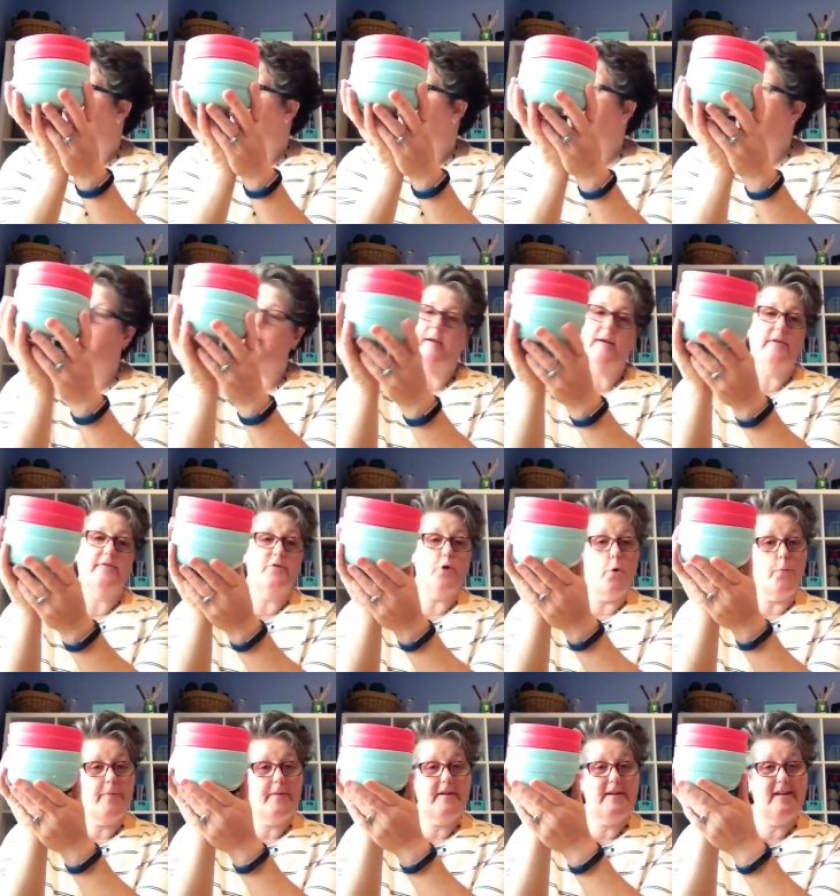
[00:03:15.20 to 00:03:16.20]
my windows
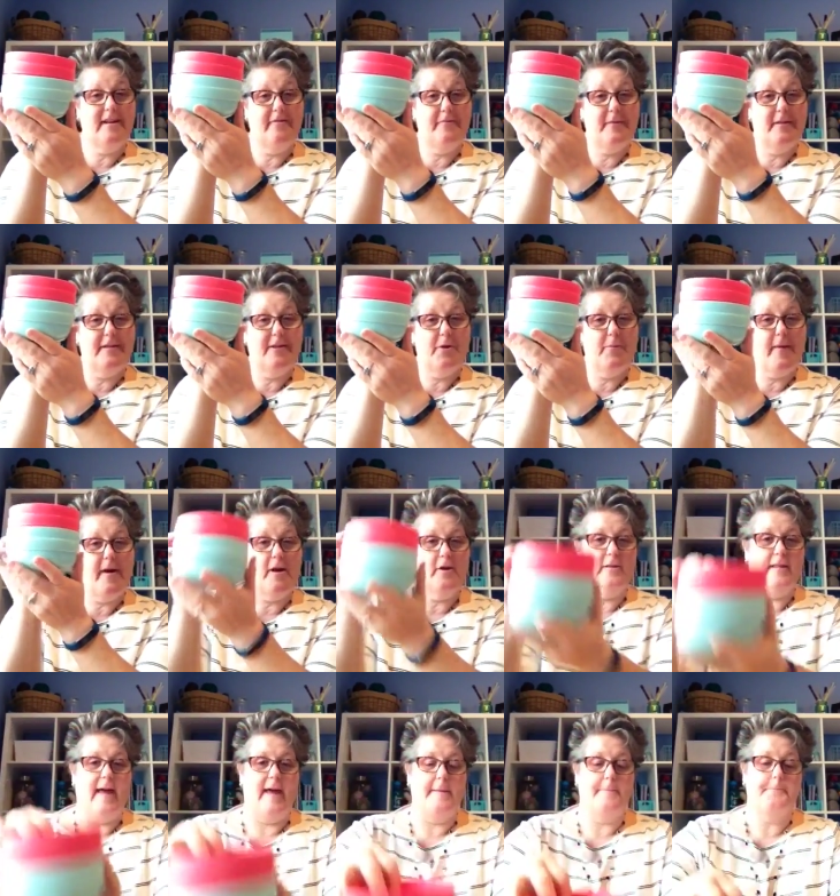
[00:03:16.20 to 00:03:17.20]
open to give me a little better
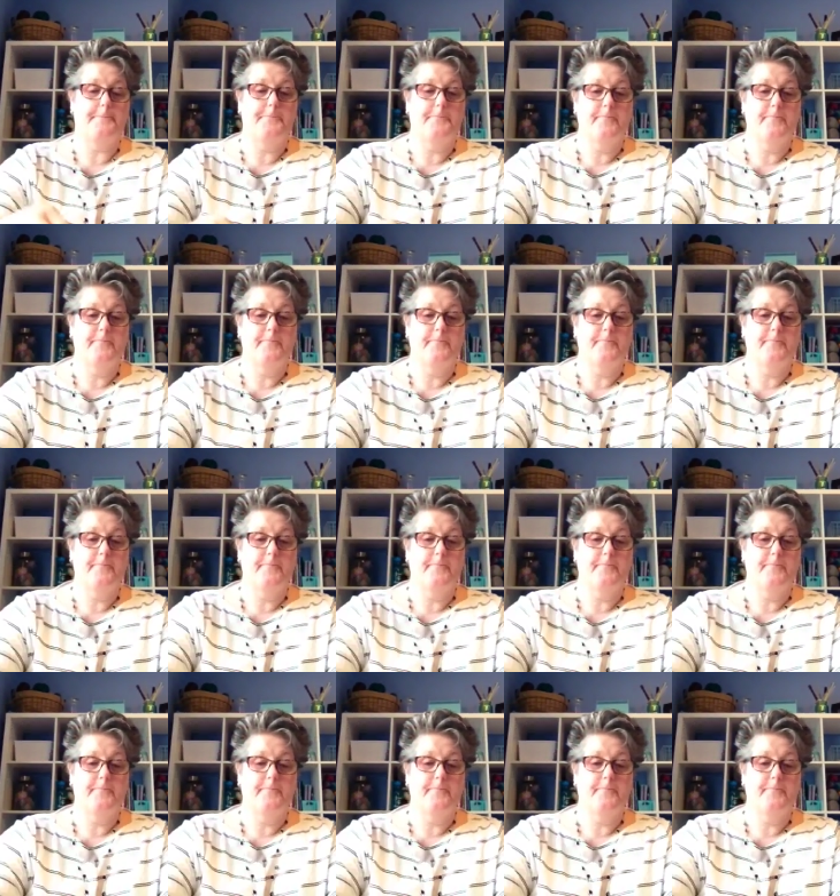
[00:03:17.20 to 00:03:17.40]
light.